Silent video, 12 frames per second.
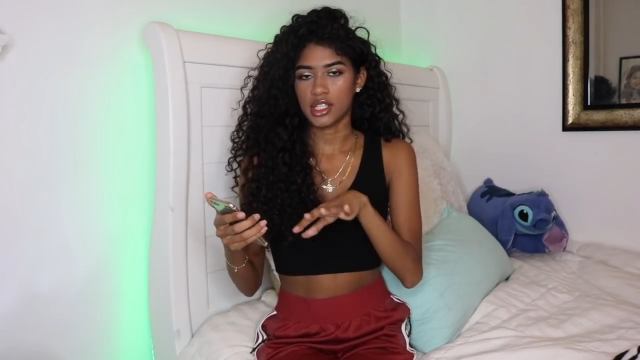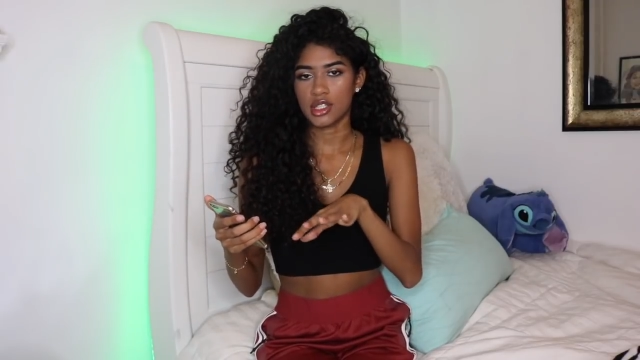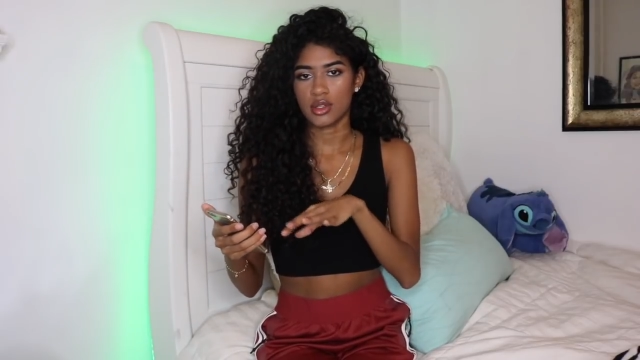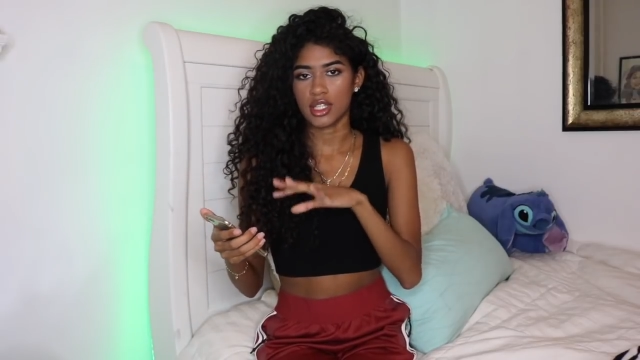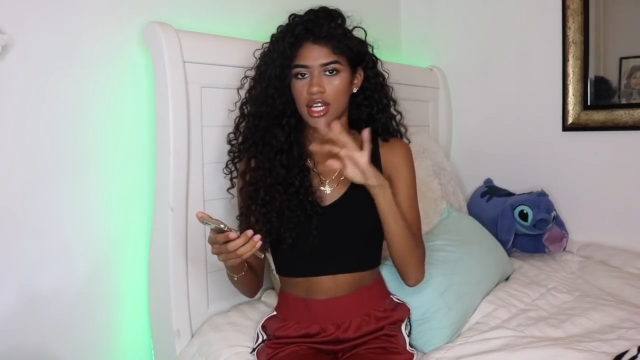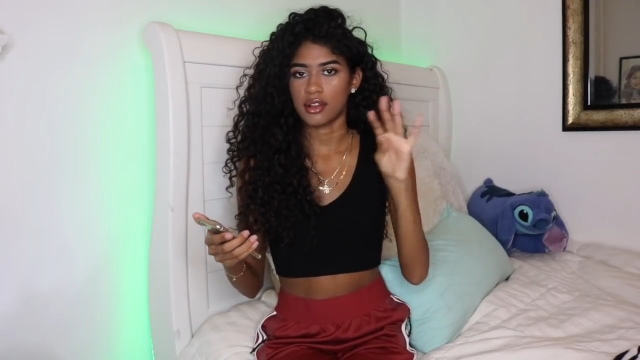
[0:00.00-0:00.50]
So
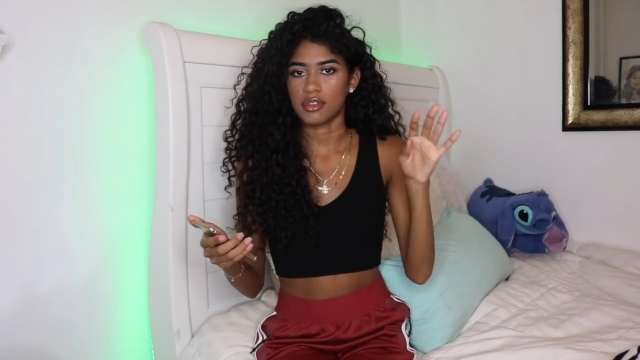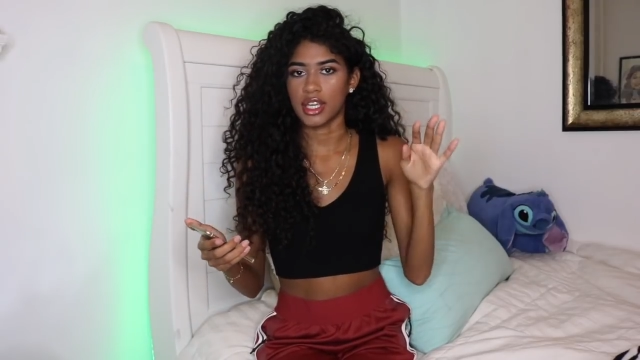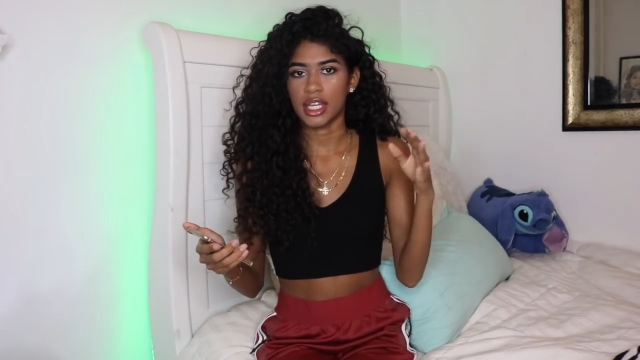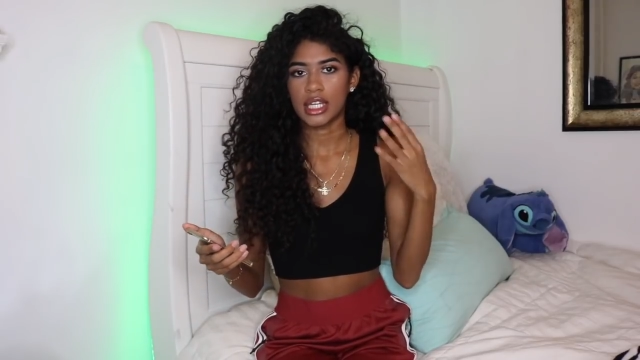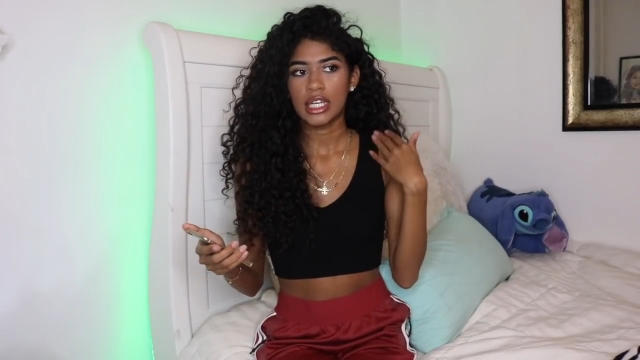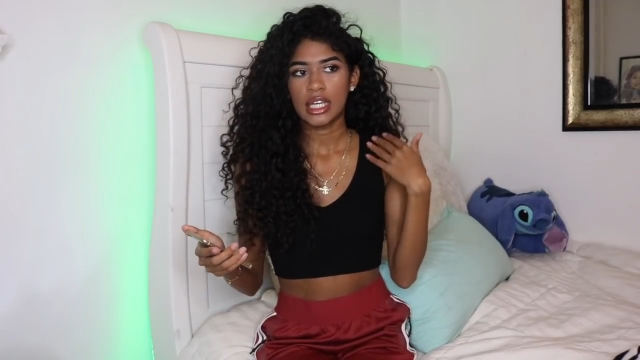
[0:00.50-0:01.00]
it's kind of
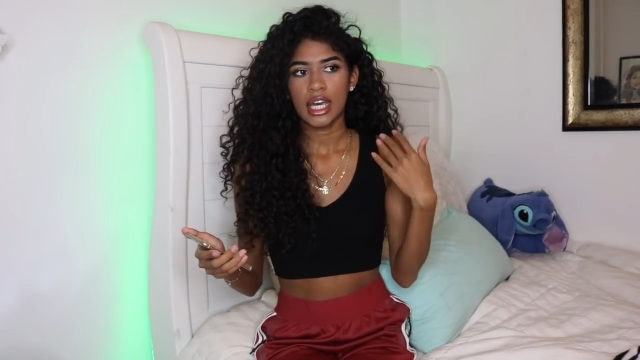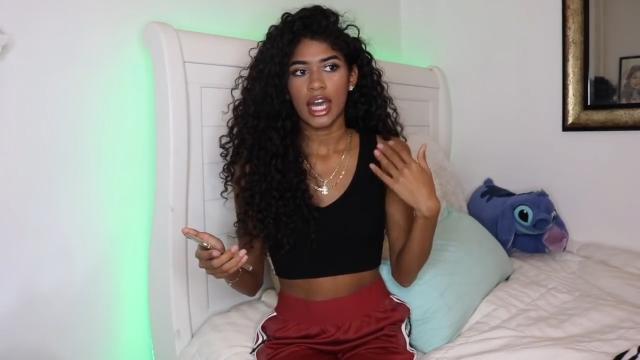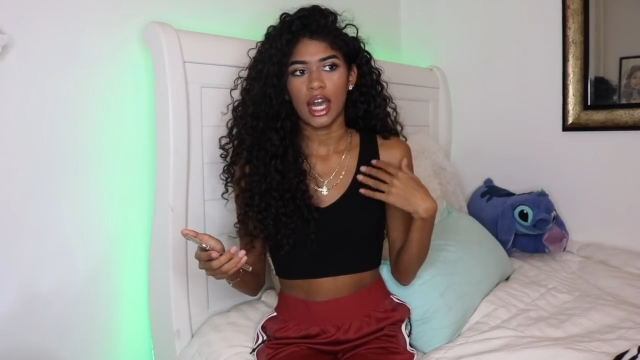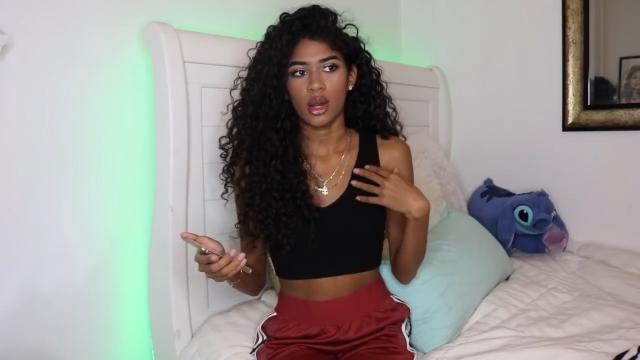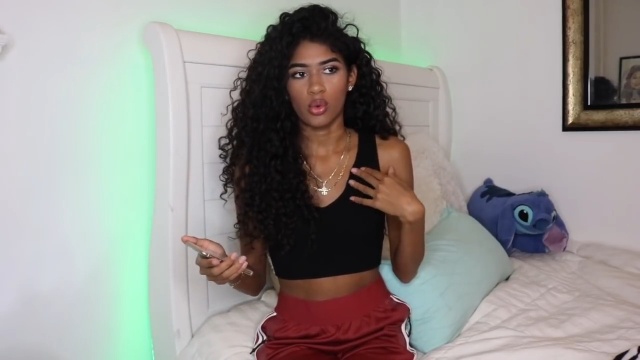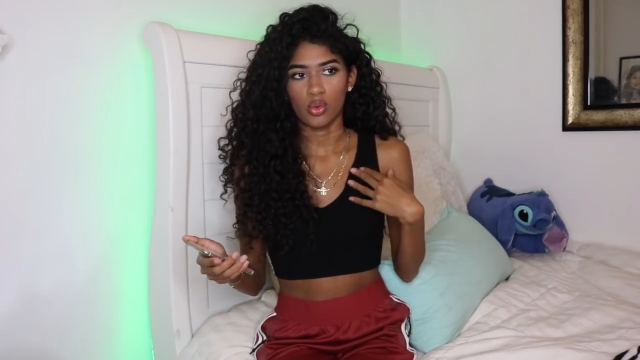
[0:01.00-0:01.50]
like
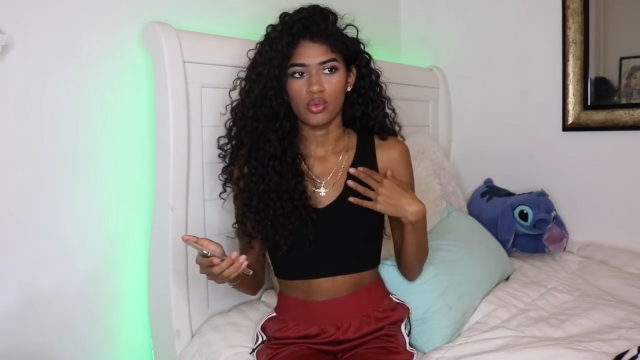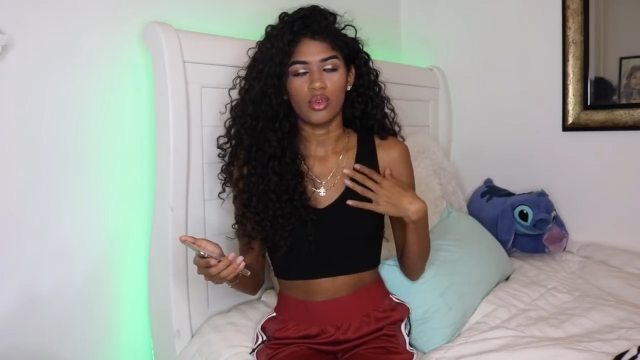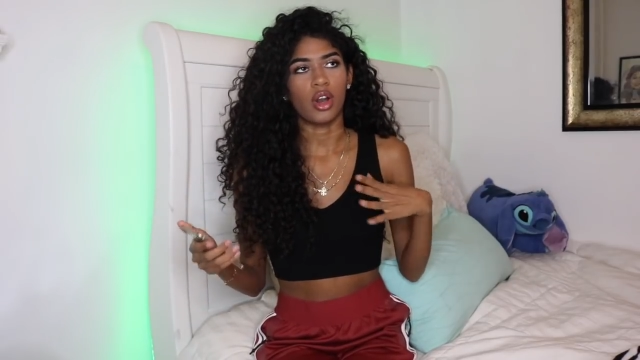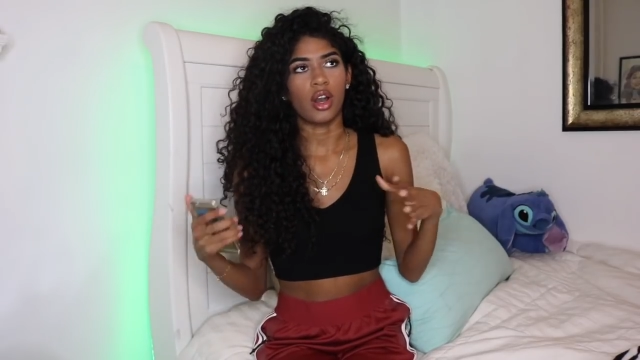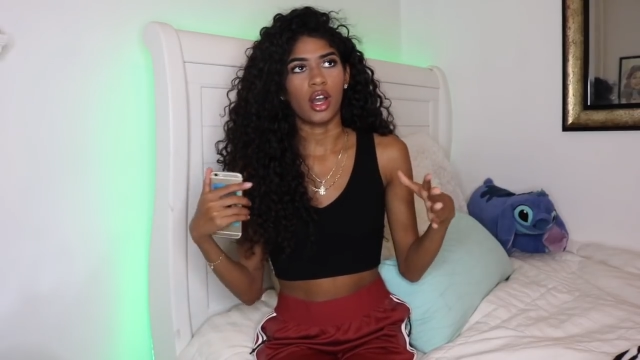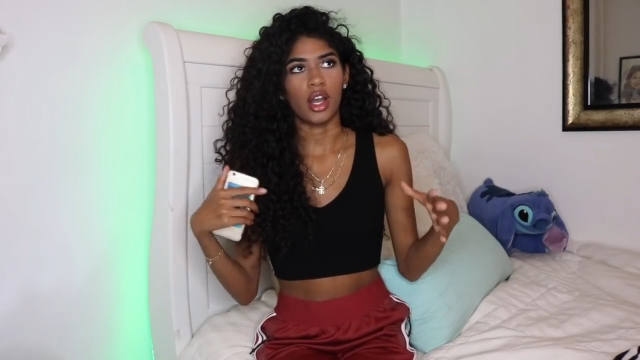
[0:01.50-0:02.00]
how
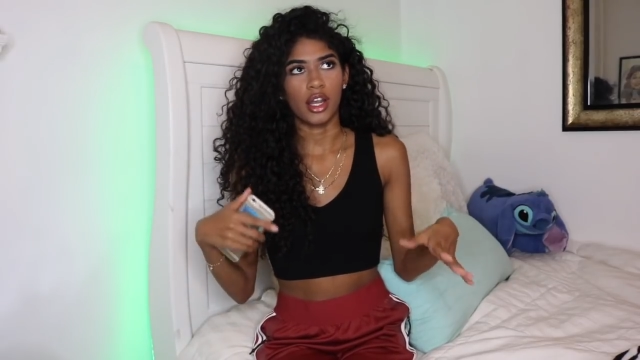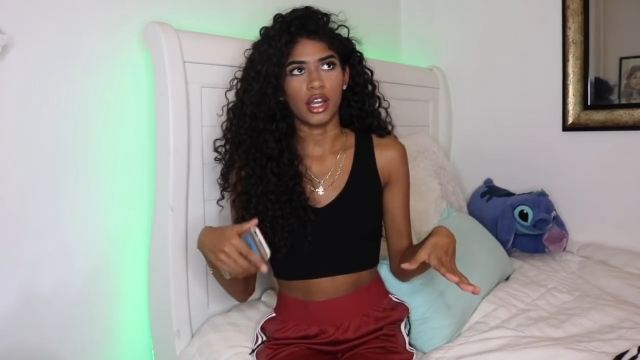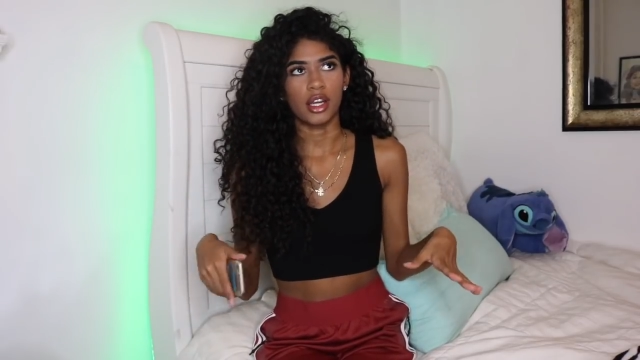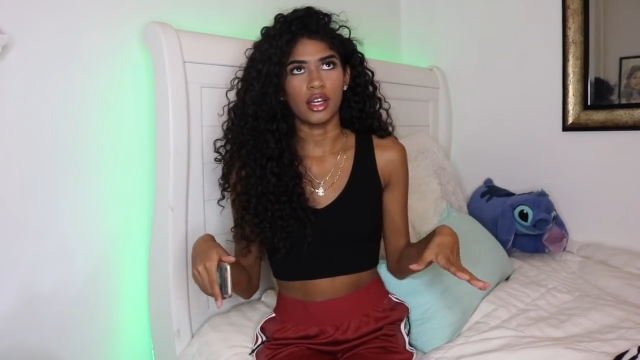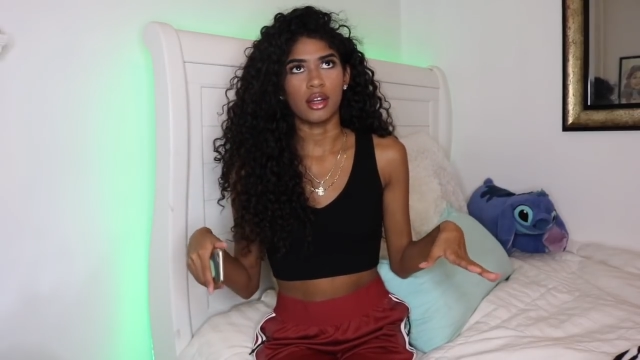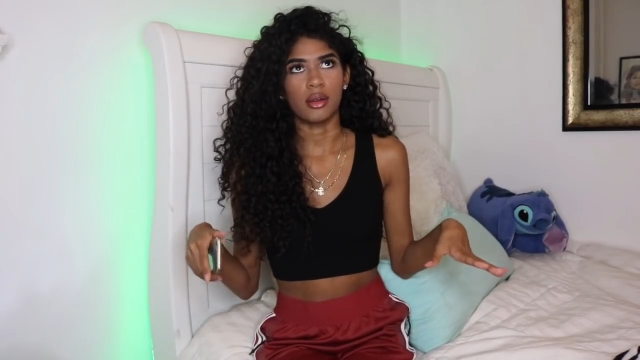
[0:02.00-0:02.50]

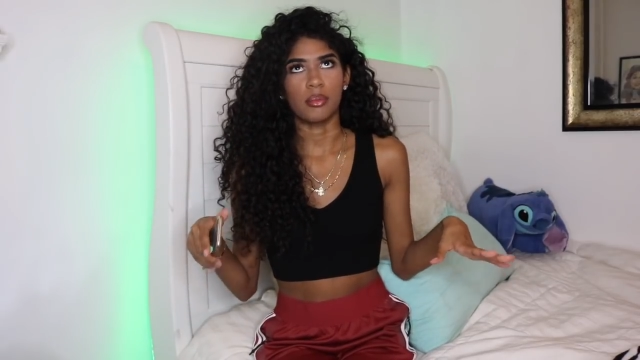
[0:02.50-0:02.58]
our